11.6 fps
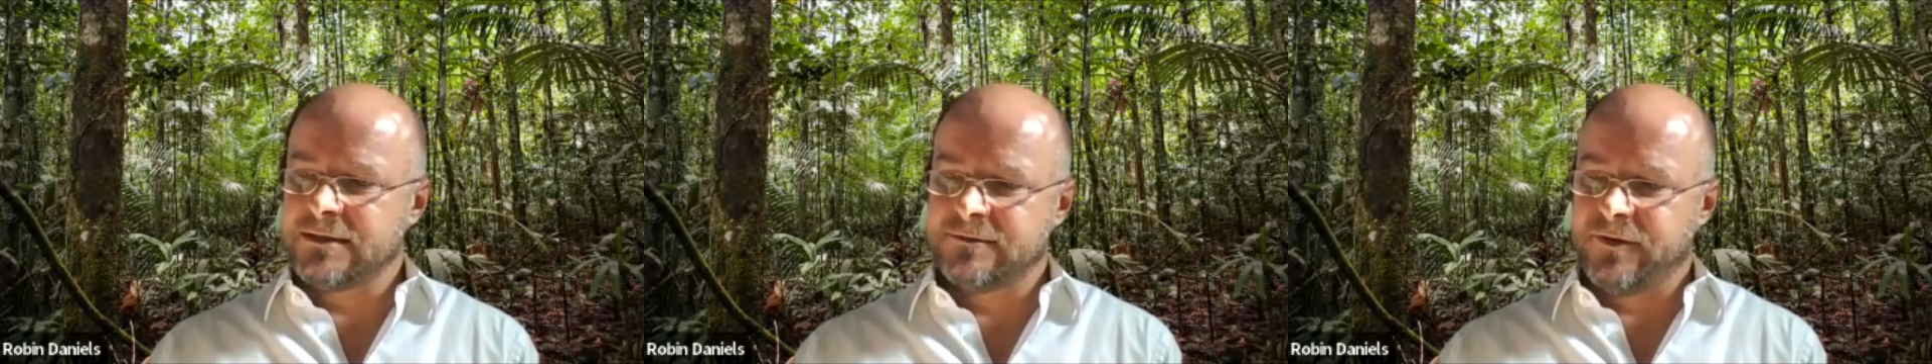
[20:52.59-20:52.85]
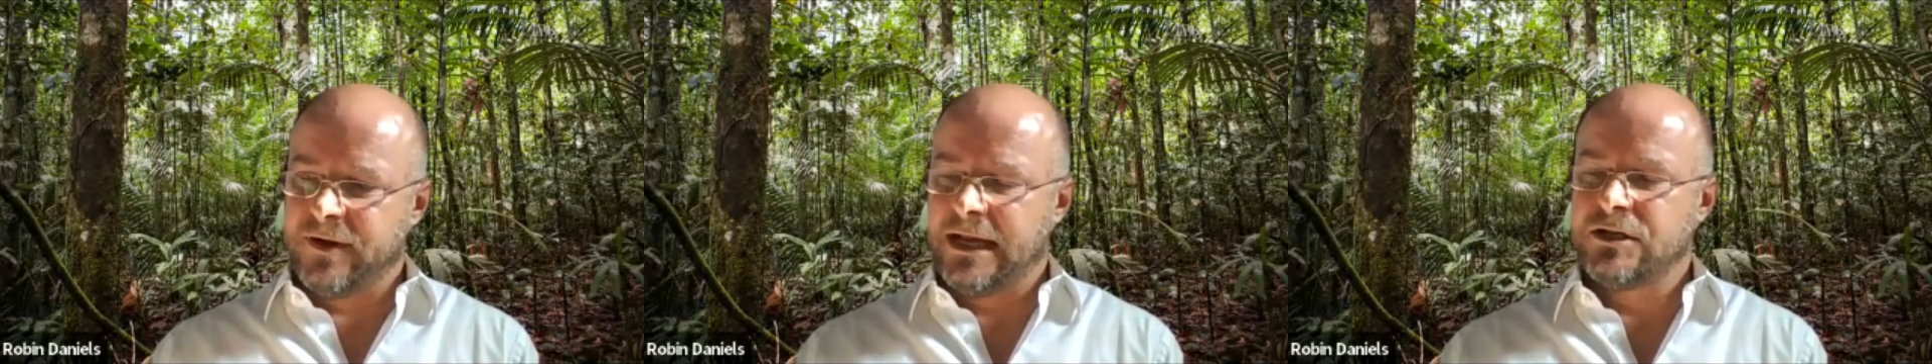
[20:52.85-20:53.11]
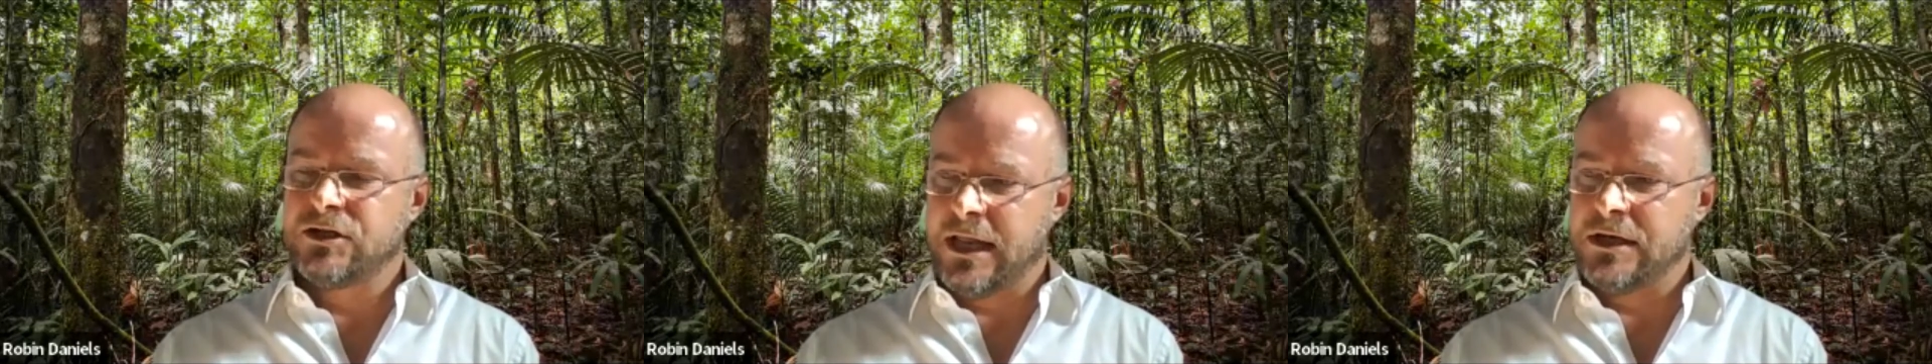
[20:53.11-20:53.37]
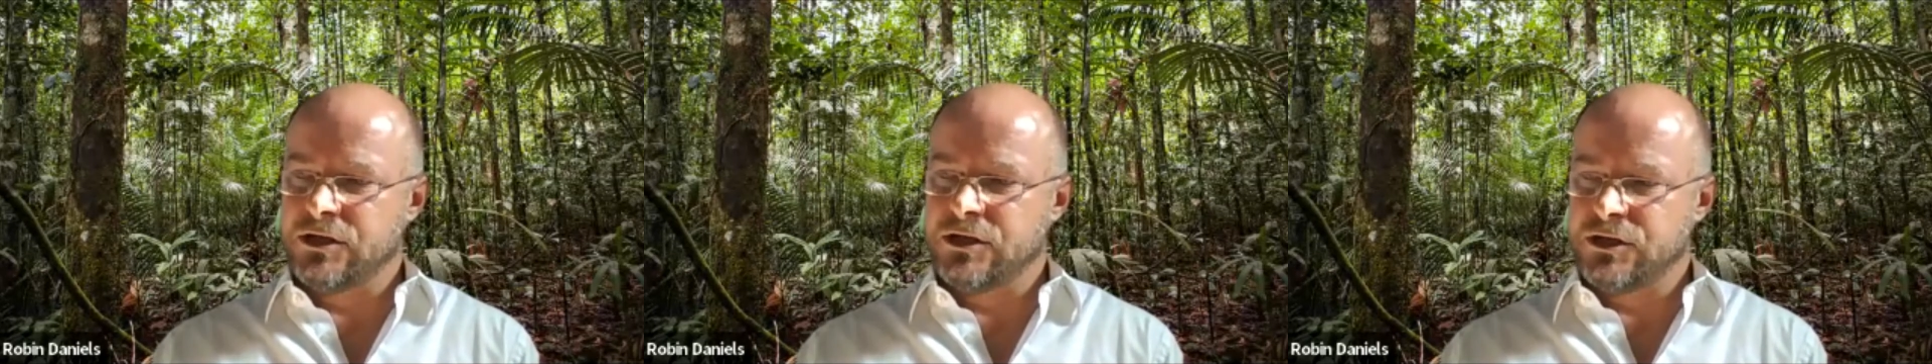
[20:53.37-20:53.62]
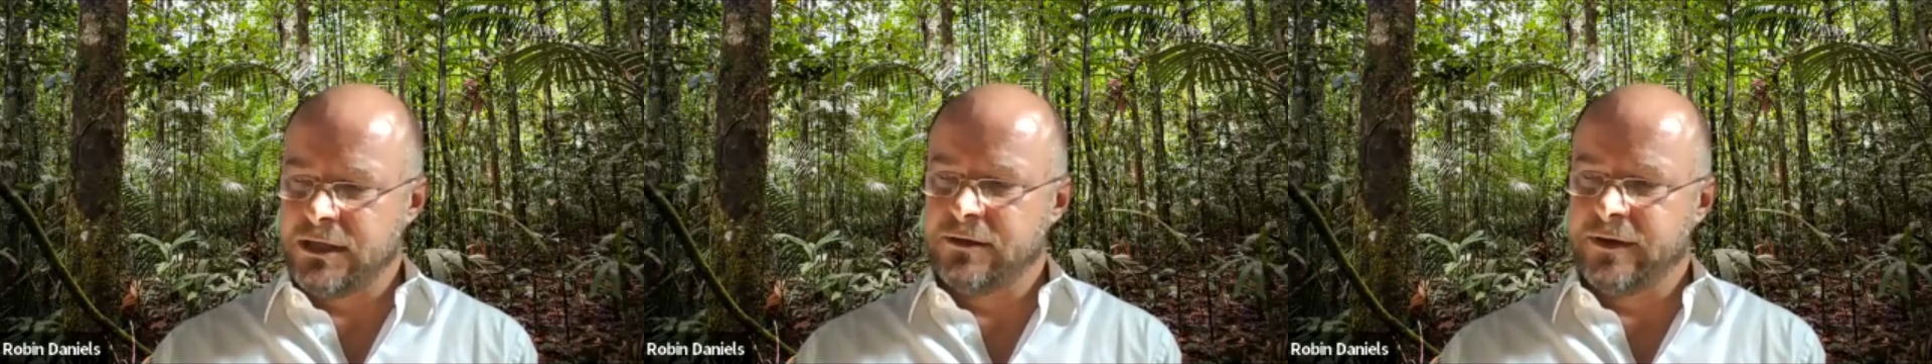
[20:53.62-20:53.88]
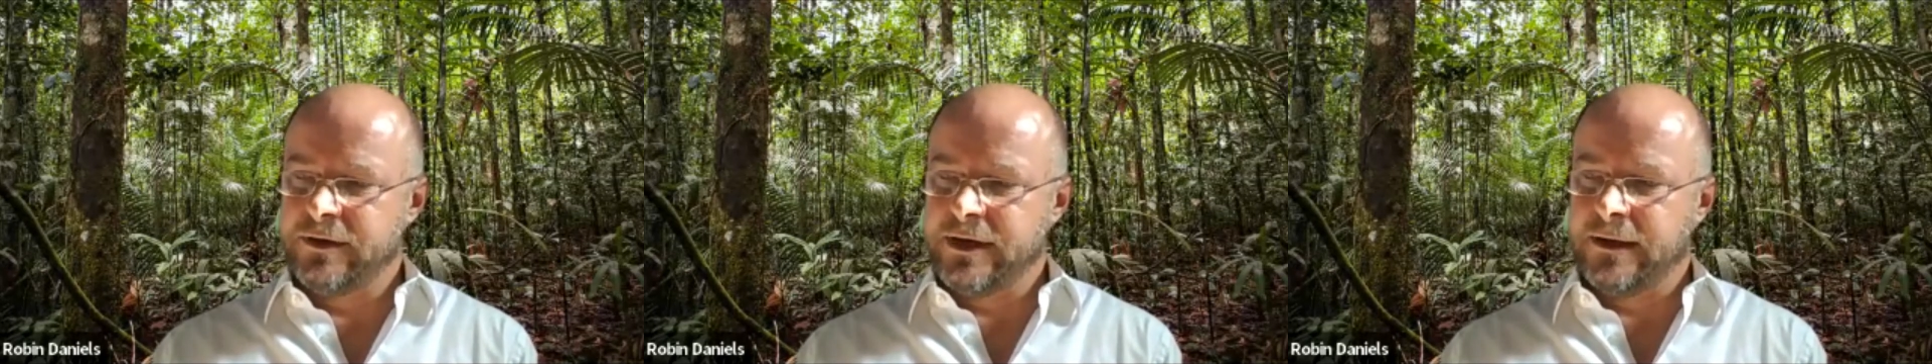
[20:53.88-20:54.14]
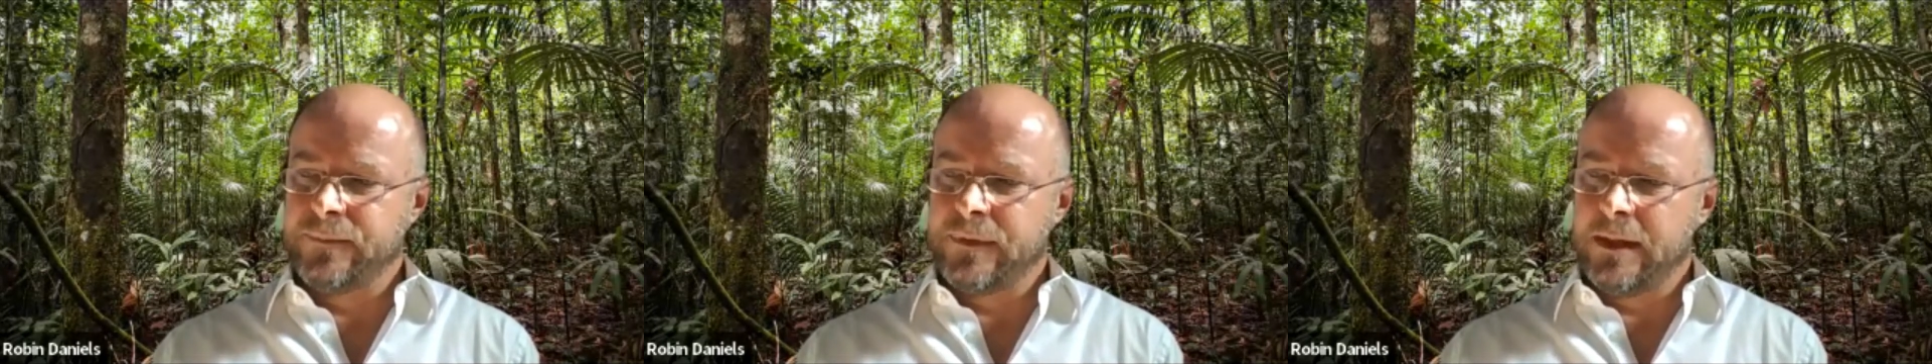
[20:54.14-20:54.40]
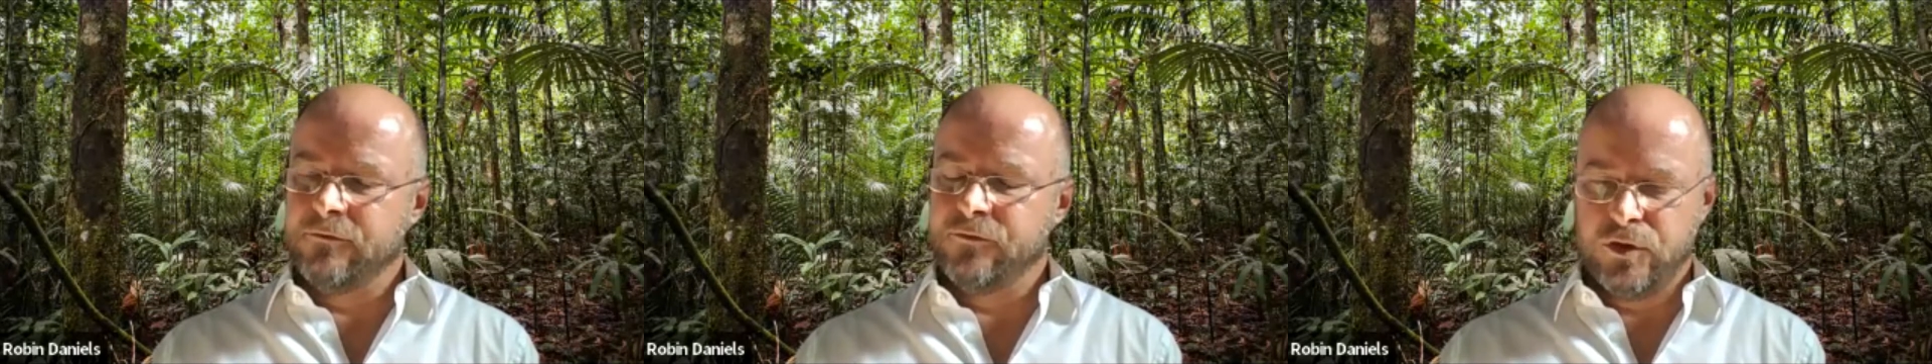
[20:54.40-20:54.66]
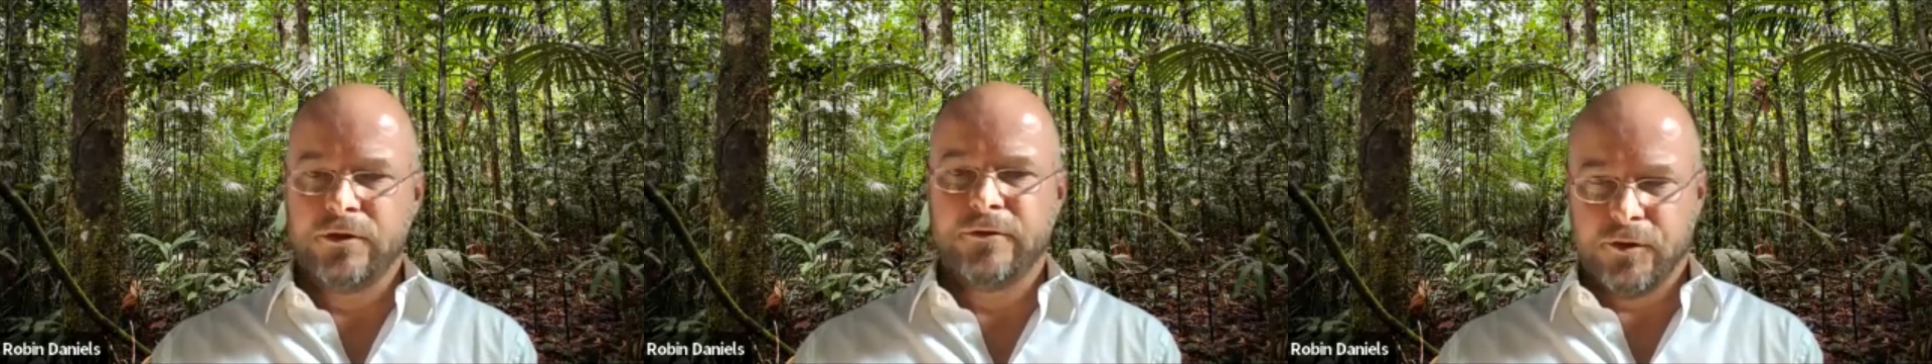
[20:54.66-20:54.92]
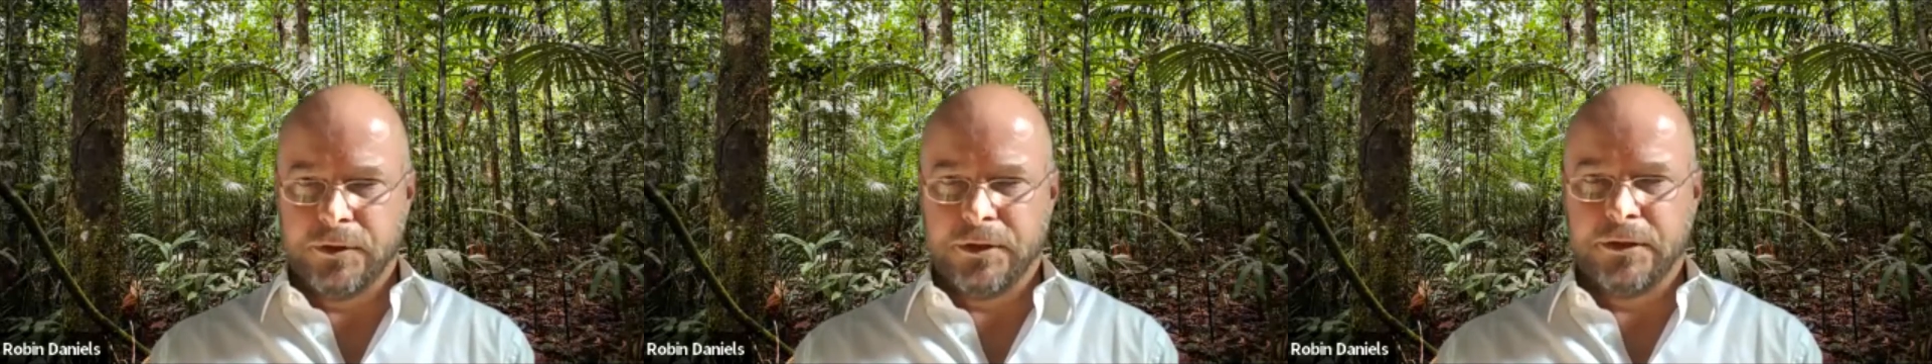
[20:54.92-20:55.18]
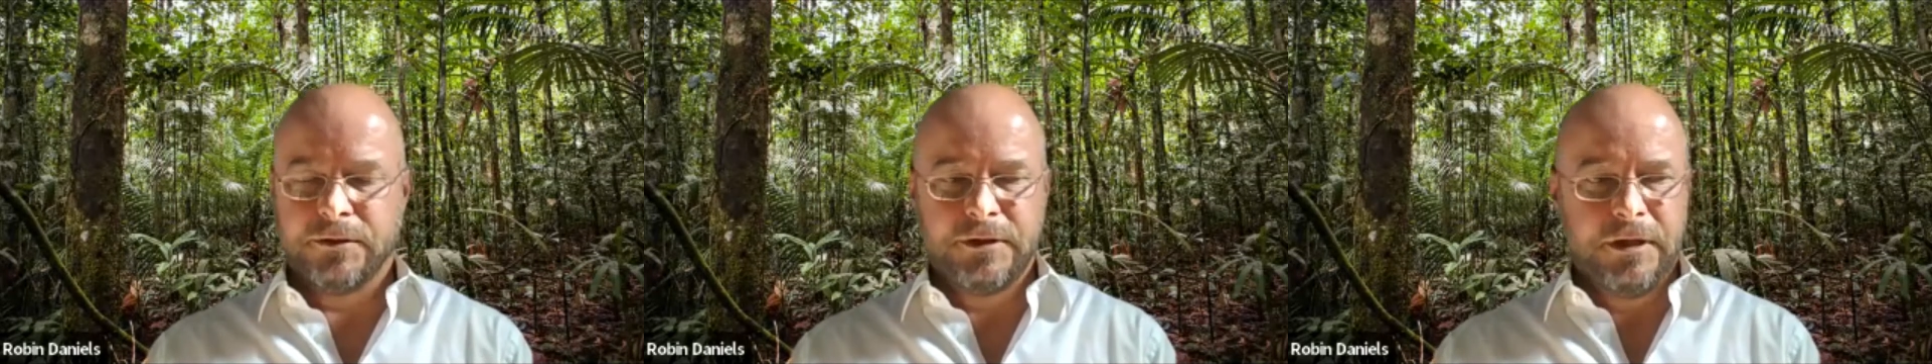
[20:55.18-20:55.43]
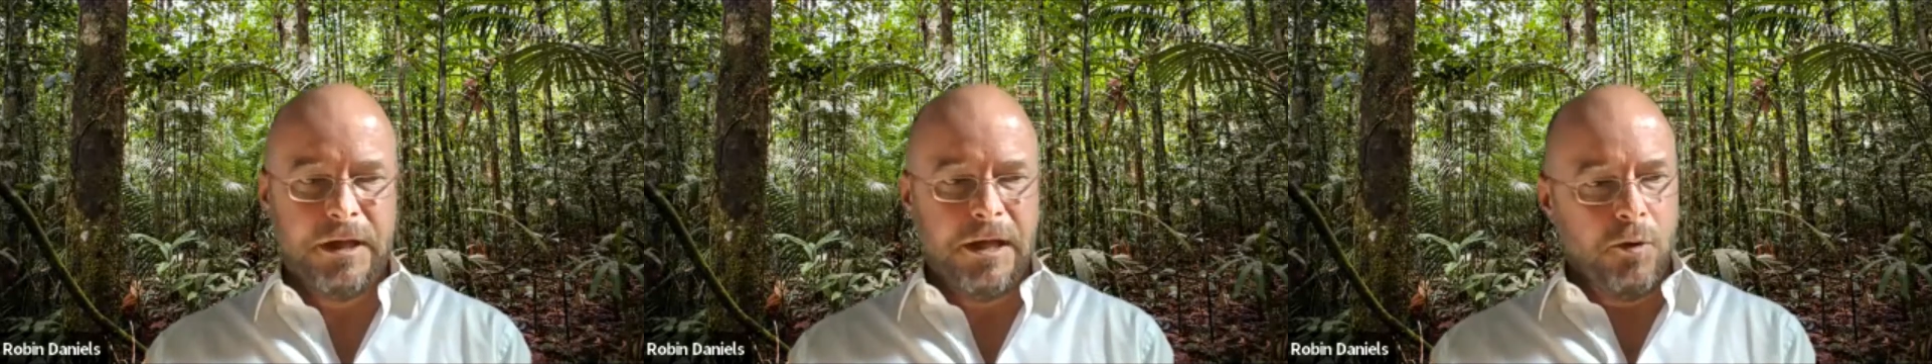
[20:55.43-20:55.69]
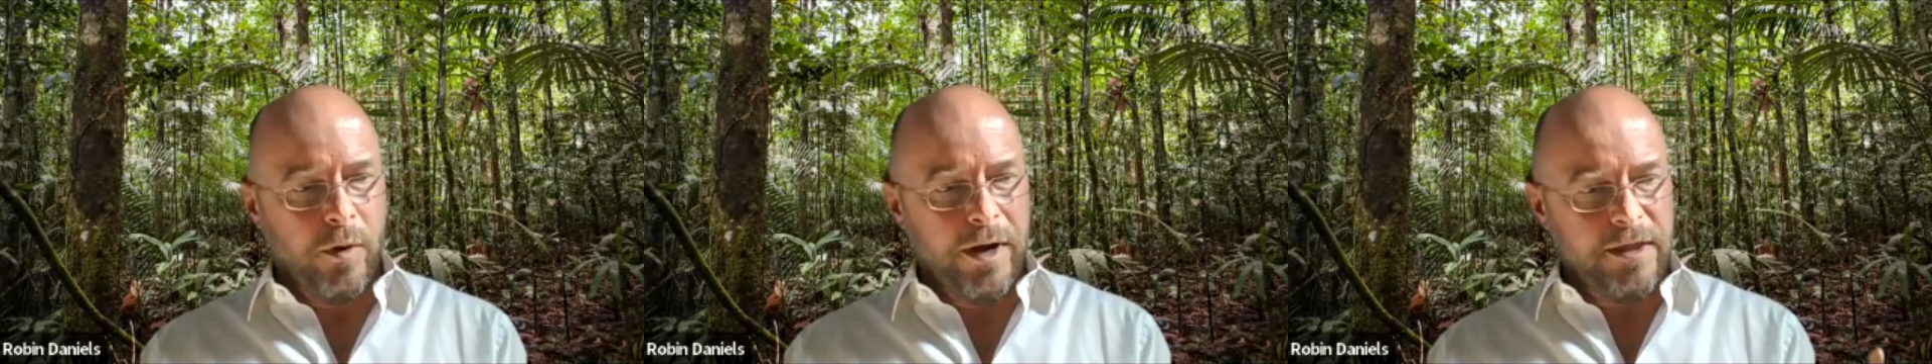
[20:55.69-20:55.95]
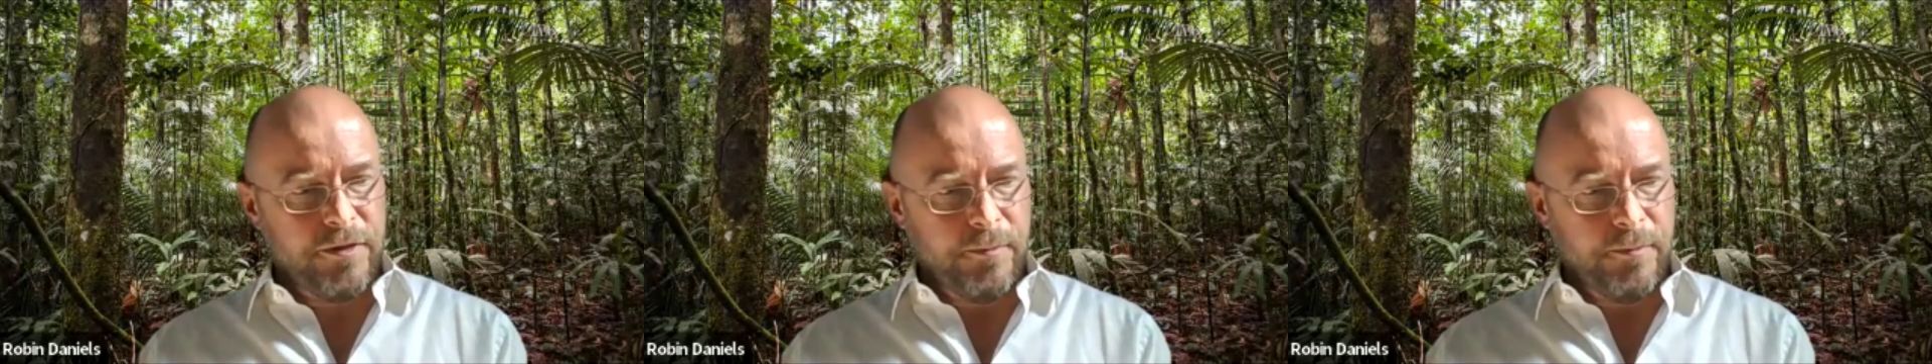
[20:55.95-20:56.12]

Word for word: financial engineering view of the world with